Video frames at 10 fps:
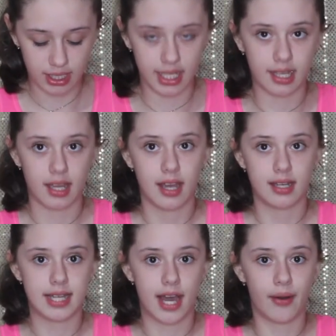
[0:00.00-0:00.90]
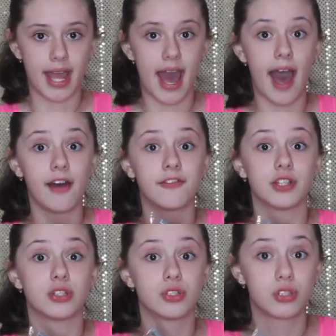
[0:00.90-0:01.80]
Like now I have
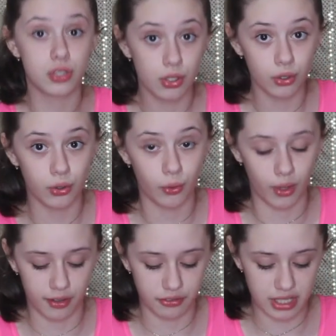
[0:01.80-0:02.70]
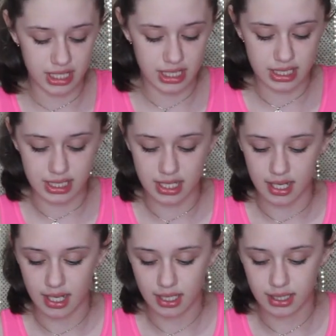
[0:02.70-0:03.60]
two of these.
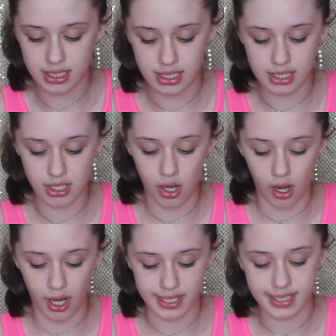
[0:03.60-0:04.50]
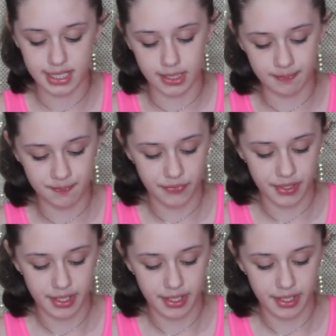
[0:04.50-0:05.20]
This is awesome.